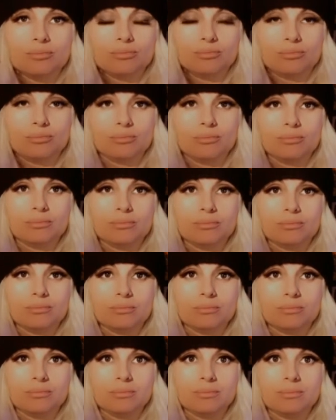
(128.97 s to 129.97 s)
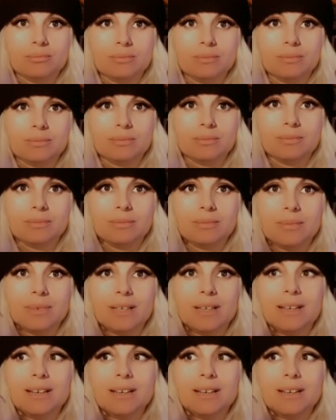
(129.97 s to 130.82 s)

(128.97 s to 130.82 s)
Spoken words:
Nothing is said.